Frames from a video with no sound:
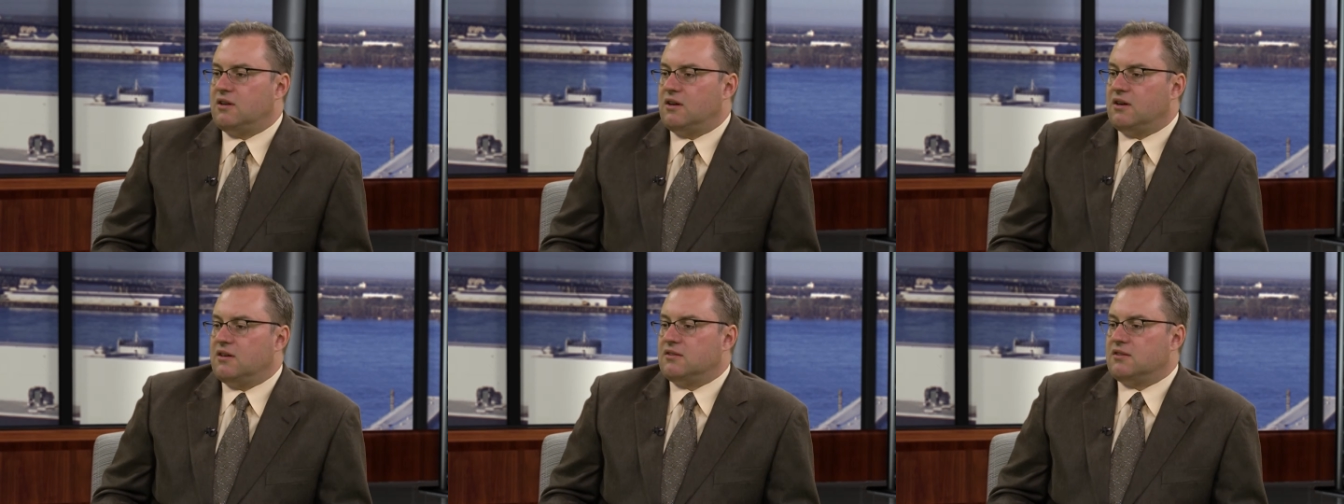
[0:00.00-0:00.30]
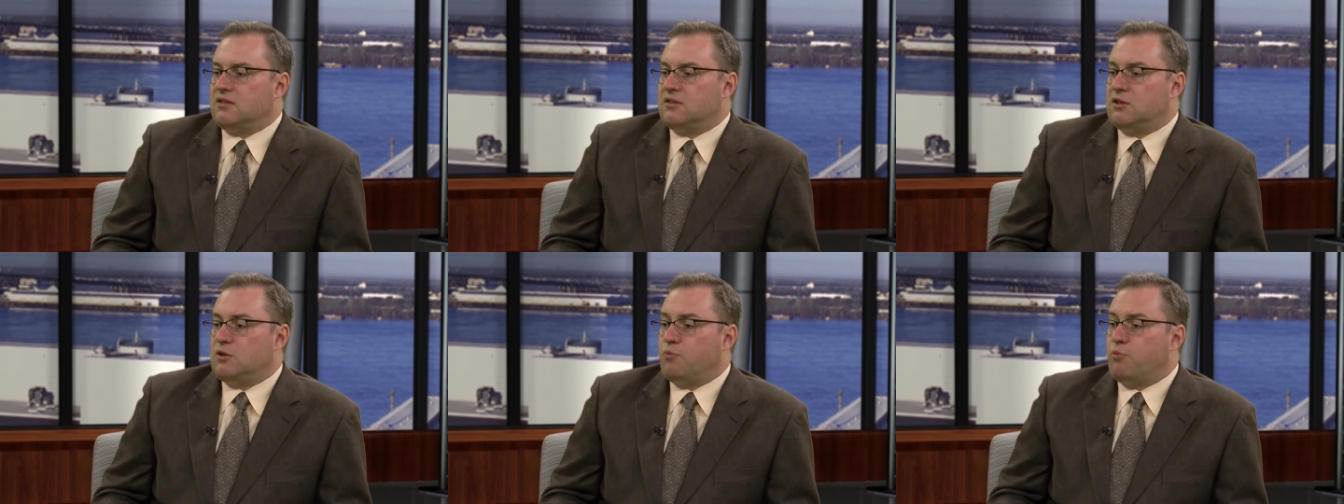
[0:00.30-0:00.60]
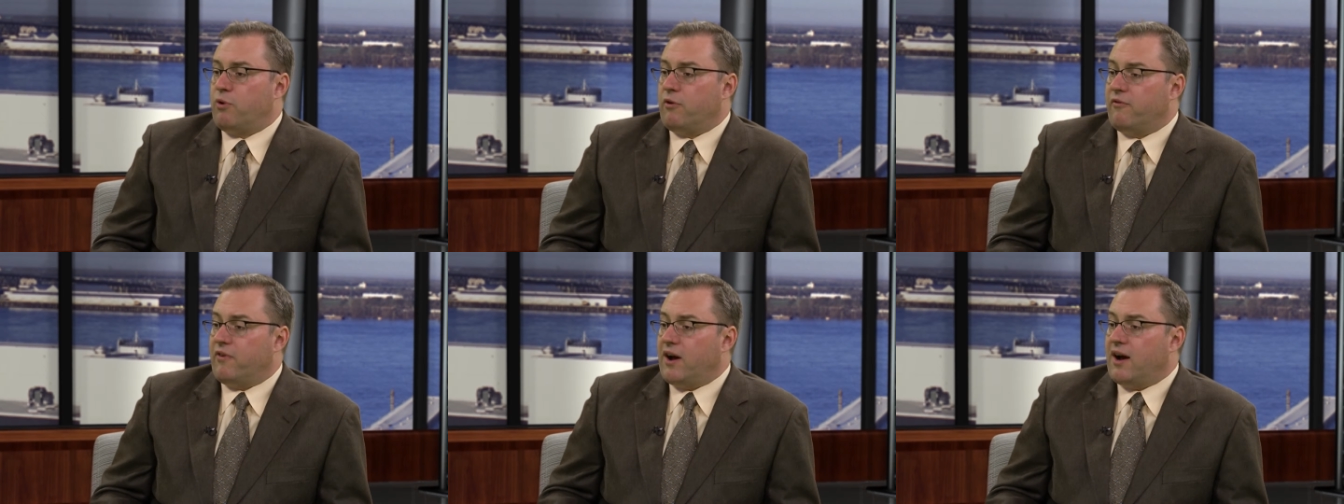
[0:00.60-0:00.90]
does is you
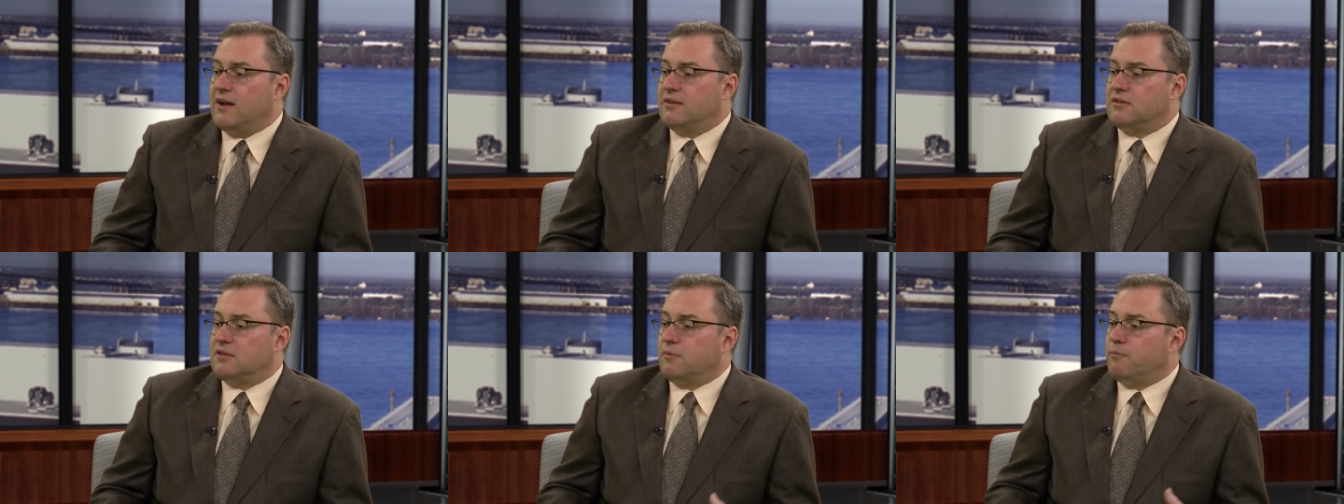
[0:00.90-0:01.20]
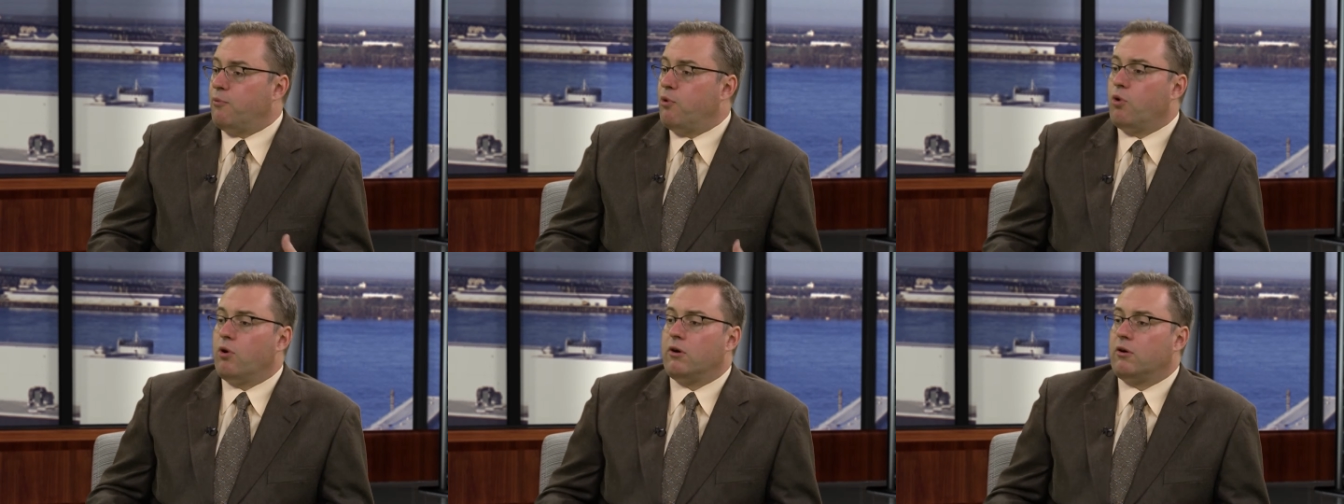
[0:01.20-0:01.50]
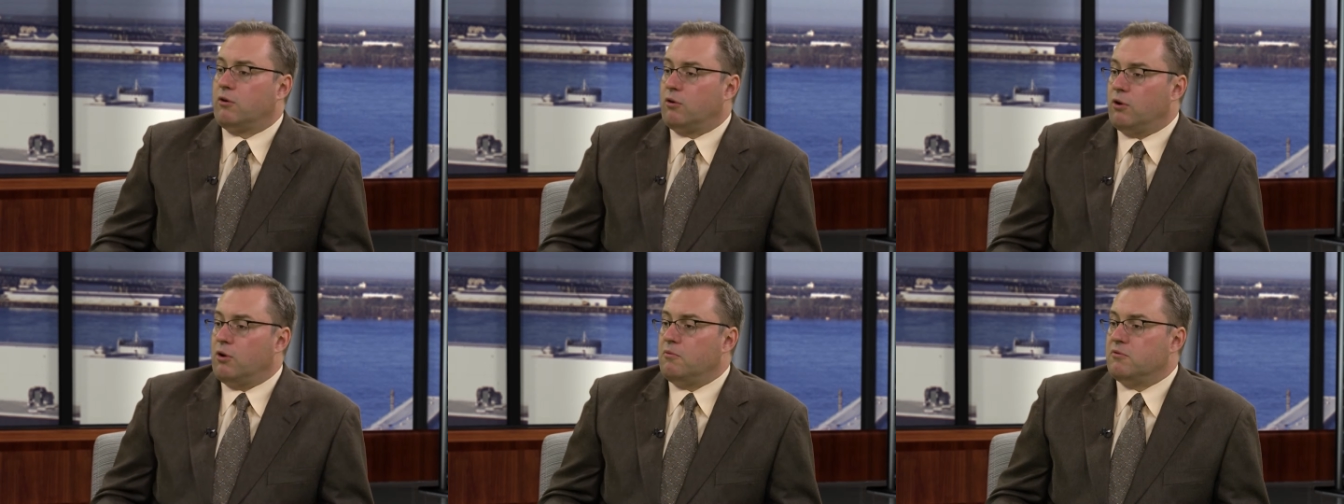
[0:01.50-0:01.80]
provide
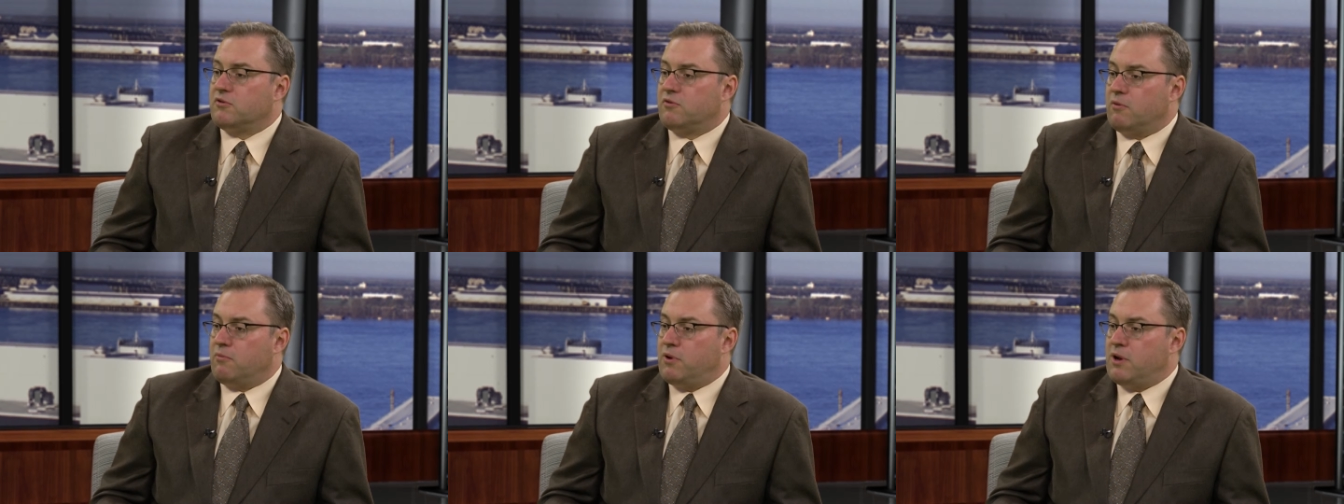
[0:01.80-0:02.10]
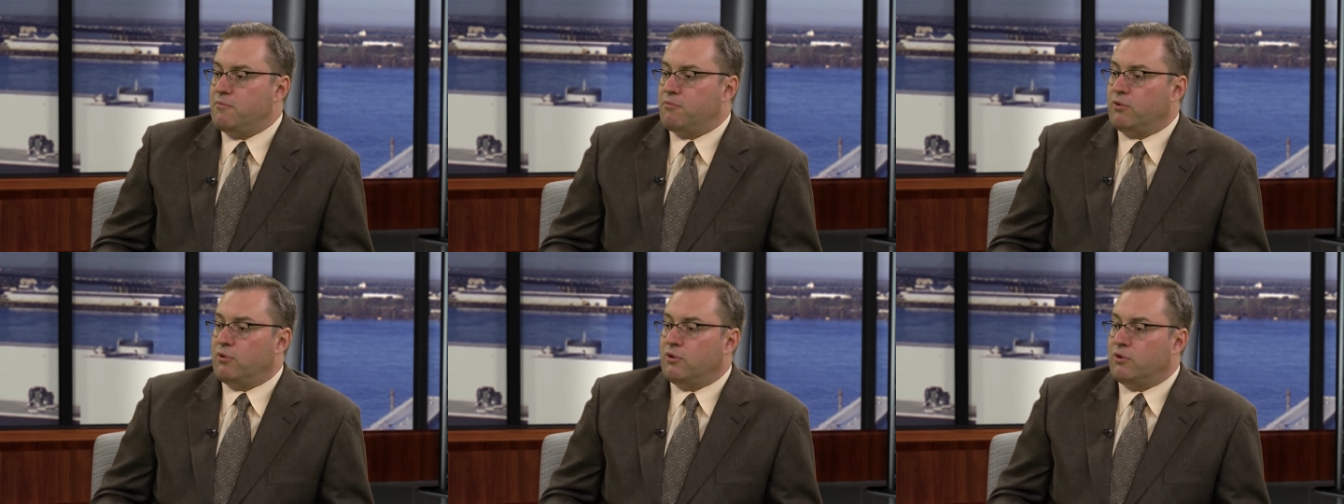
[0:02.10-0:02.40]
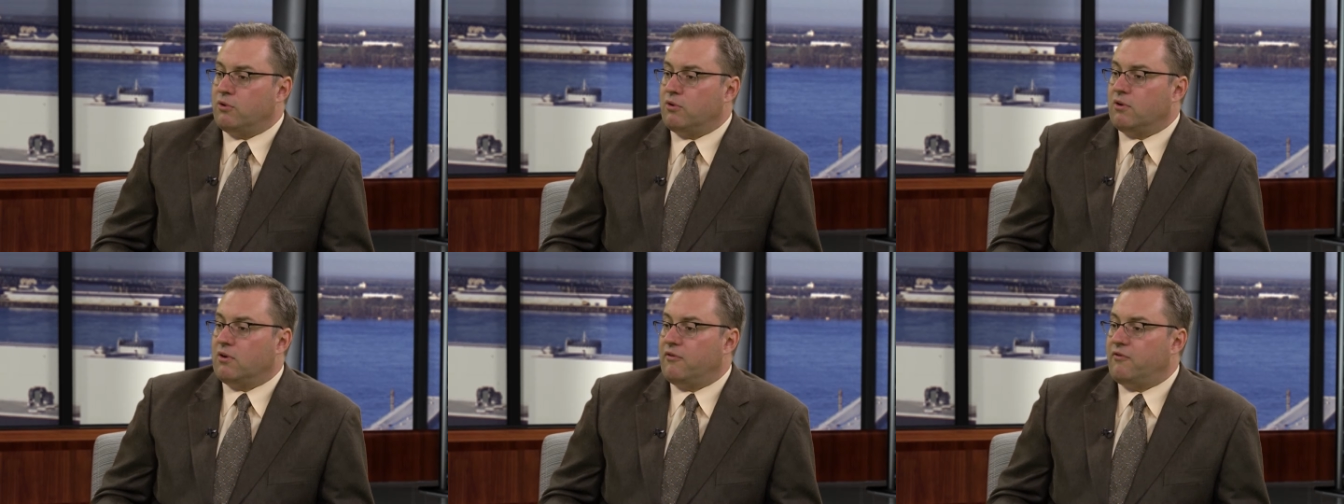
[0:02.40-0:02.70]
support groups for people
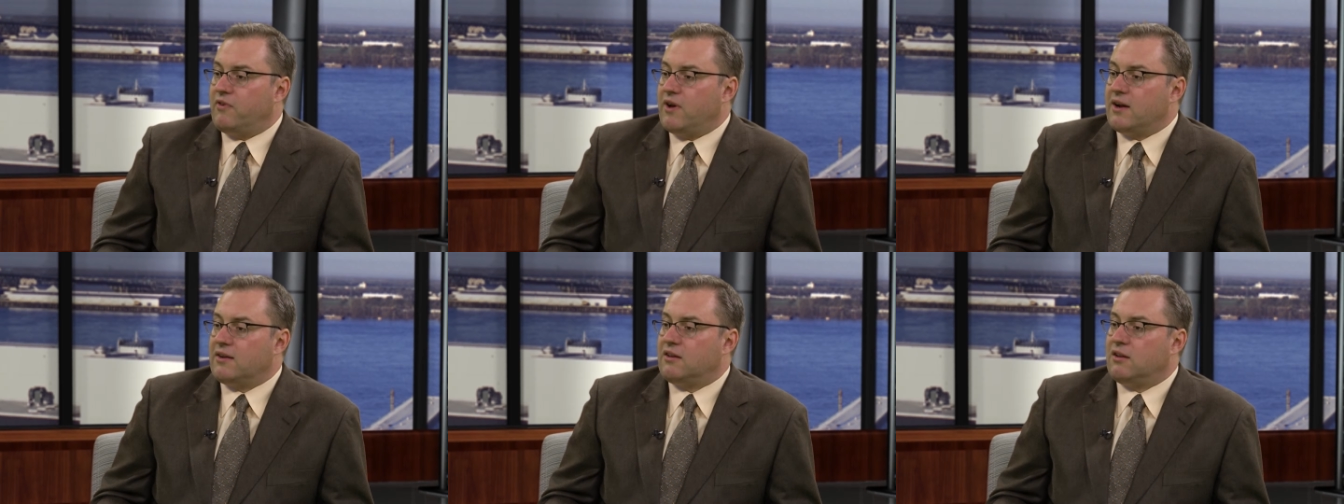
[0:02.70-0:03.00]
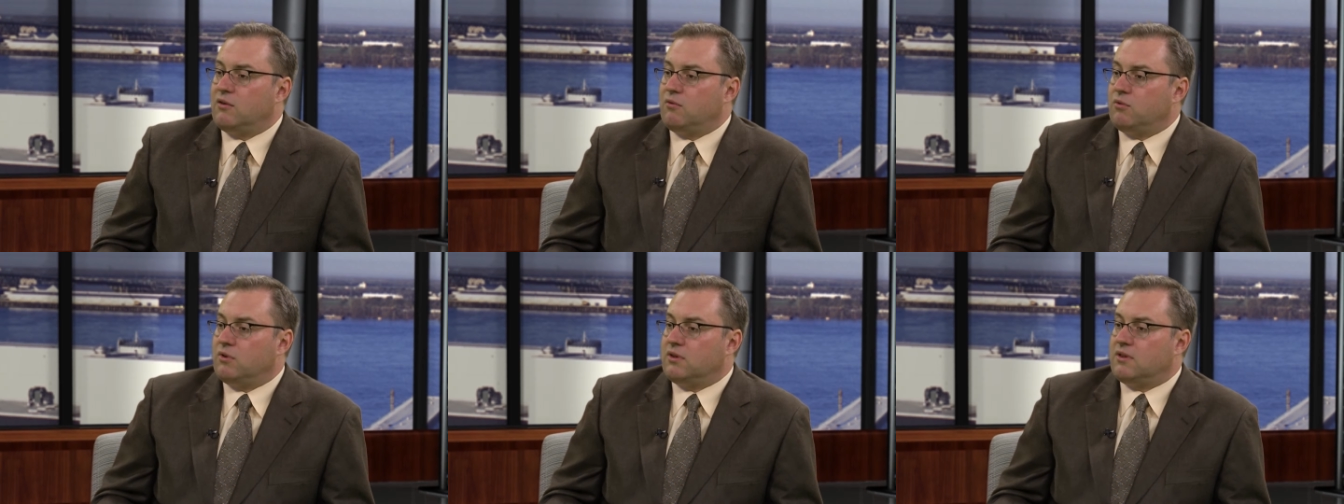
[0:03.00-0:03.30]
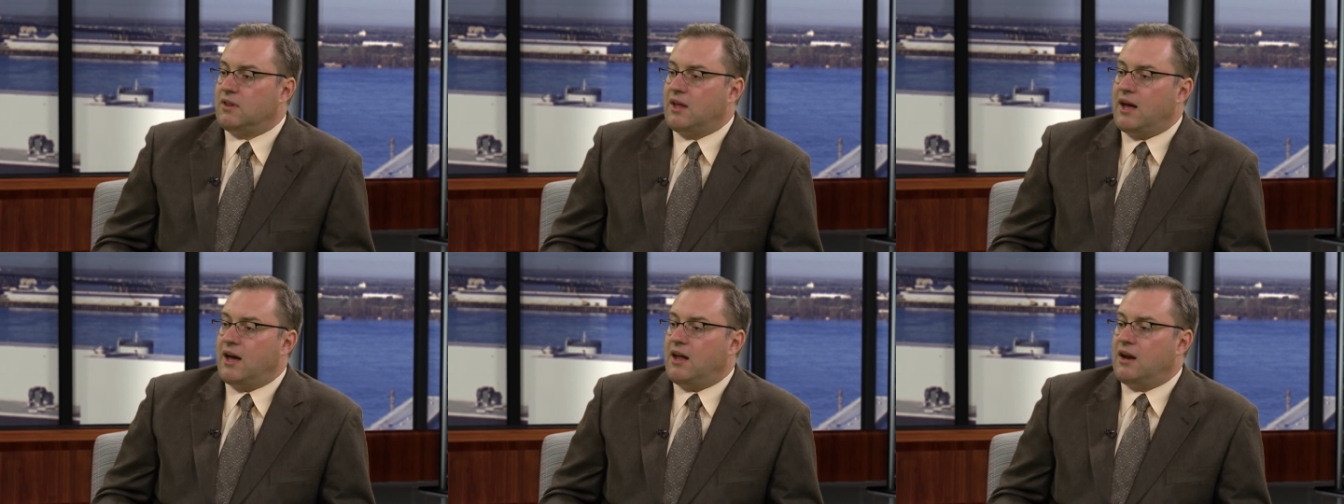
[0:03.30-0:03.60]
who are affected
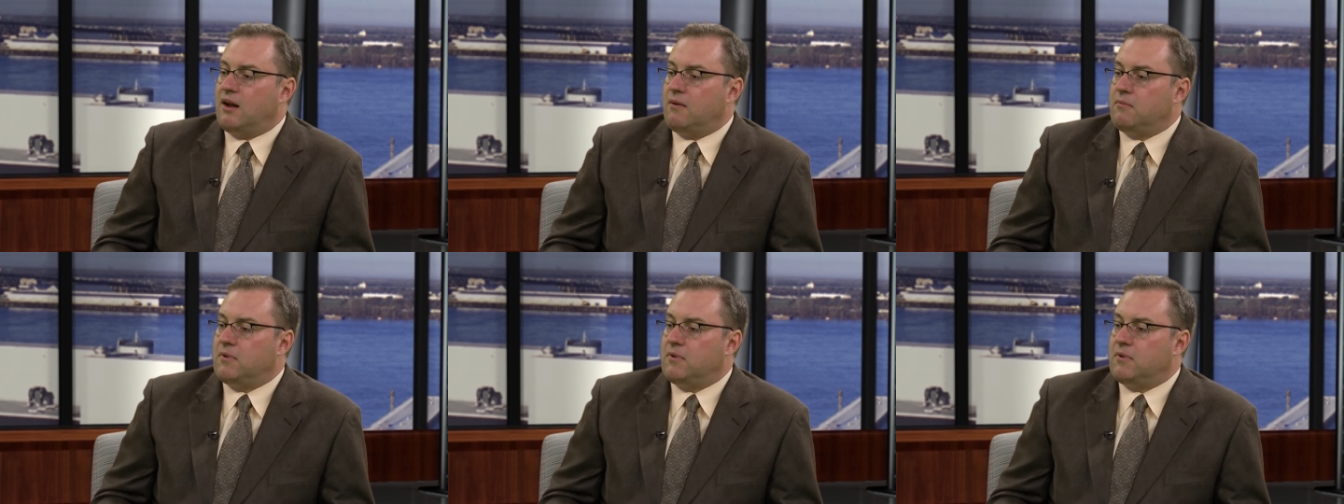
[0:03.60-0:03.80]
with that.